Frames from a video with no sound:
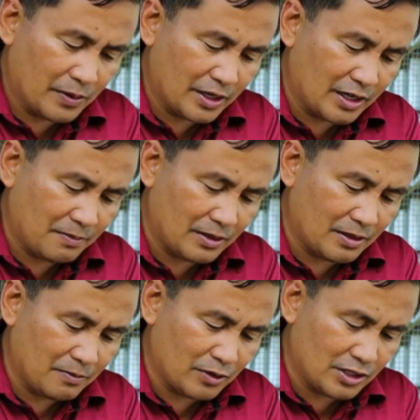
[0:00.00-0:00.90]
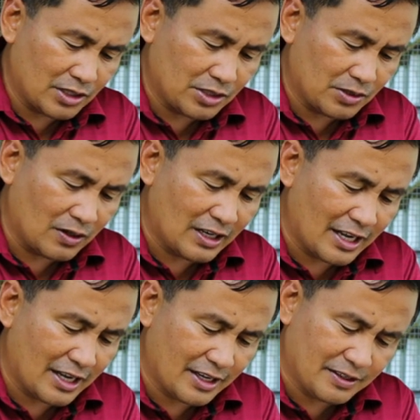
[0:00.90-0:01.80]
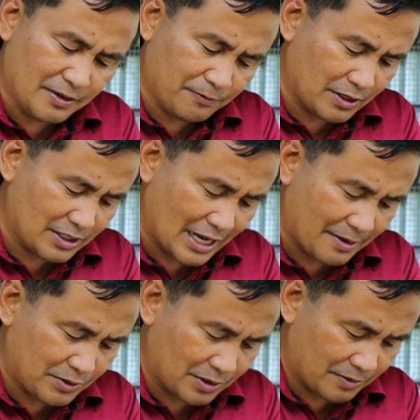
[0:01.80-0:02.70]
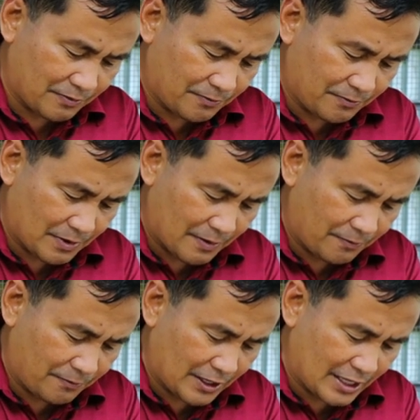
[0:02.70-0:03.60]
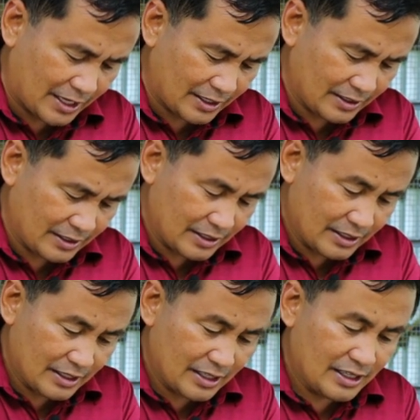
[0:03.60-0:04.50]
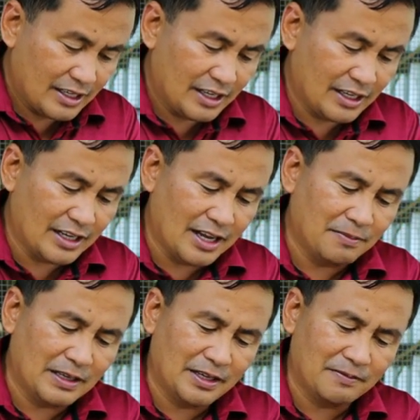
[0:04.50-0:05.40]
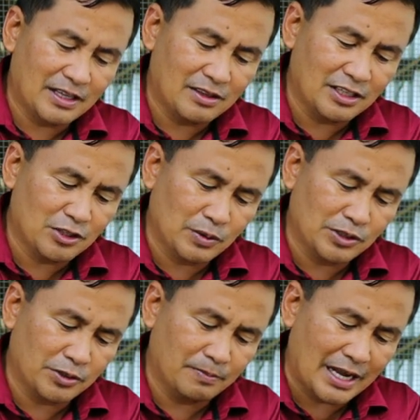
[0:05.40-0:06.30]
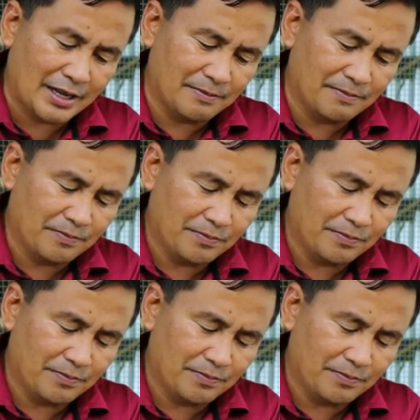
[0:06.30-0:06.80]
We're giving them with this Azolla and different types of feeding, and I believe that this will survive.